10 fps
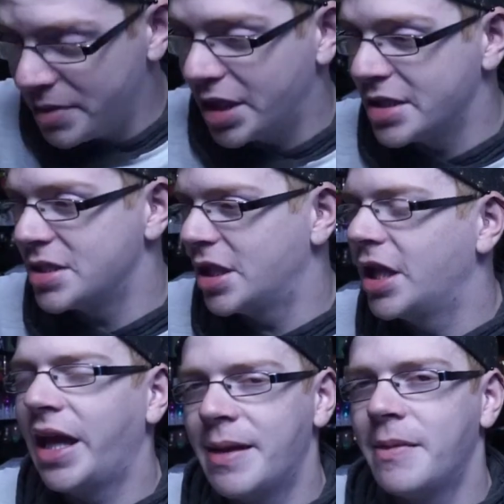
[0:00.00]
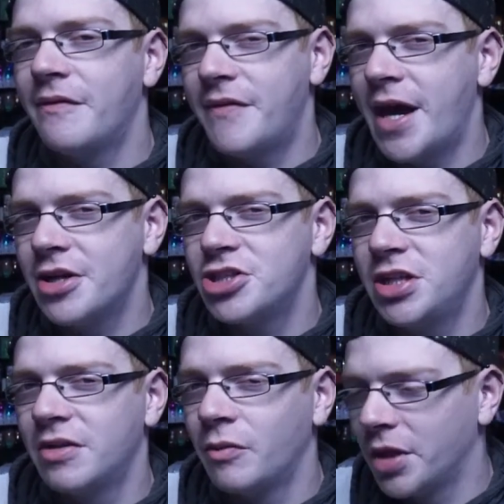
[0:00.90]
me this, and then they gave me a fact
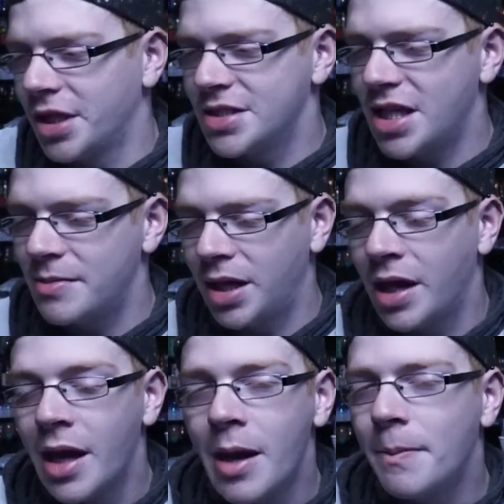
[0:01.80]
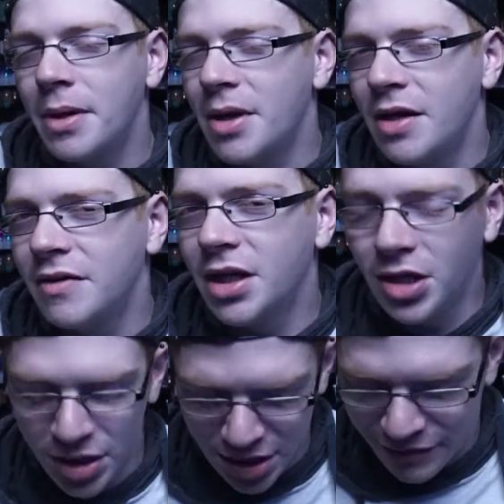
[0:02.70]
sheet of what they sent me. But I'm not even going to
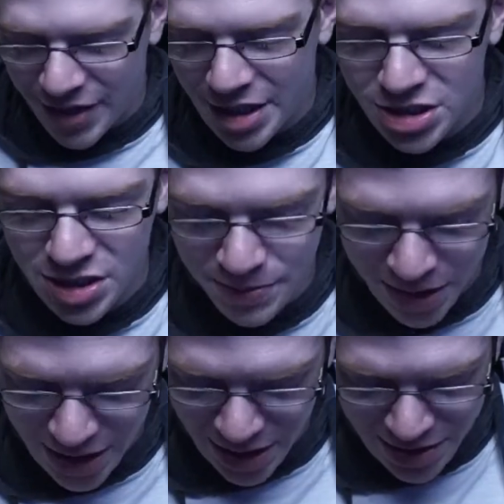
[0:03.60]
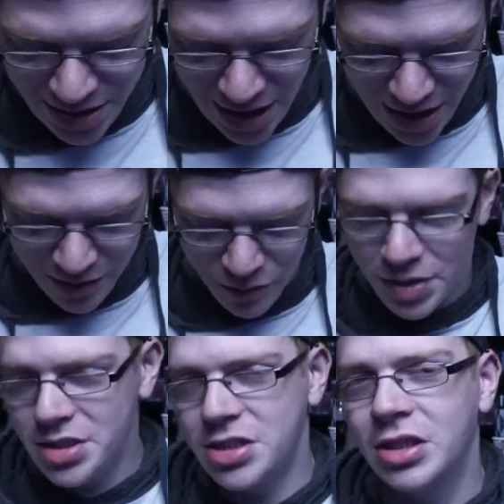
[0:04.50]
look at the fact sheet because I
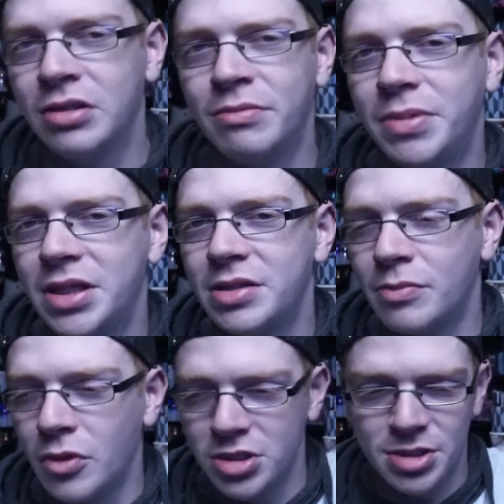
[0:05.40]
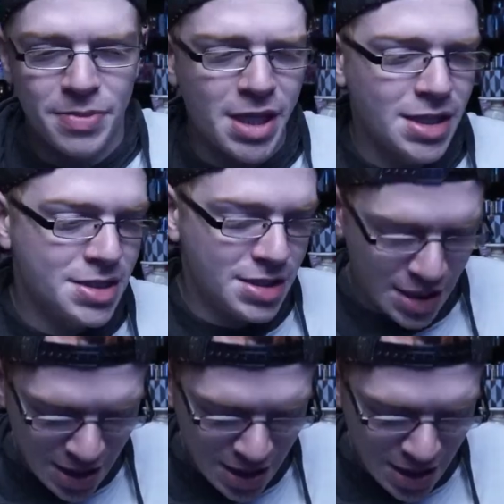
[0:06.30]
want to be more surprised